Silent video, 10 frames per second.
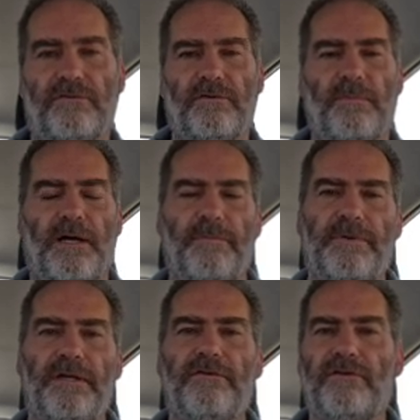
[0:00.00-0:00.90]
So the Baja
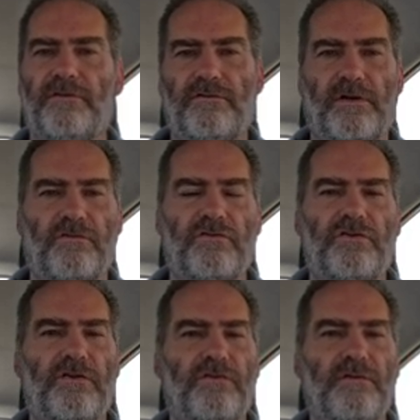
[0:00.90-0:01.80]
Peninsula starts
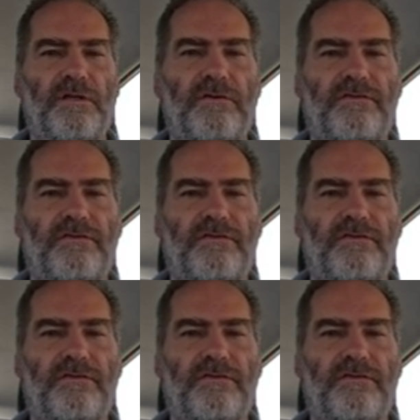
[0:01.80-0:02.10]
just a little